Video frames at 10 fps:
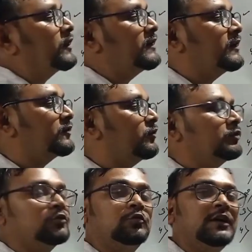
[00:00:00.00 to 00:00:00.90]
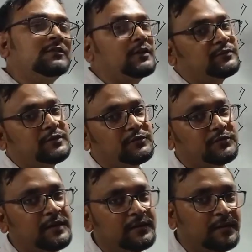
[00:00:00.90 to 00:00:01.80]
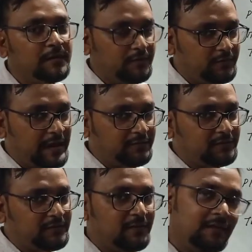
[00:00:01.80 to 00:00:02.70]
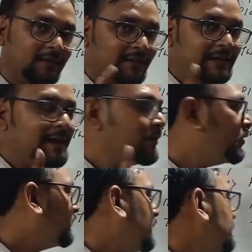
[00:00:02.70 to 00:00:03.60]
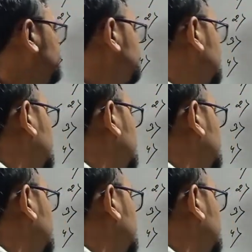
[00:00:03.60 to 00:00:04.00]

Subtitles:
or undergo through the substitution reaction. Clear all of you?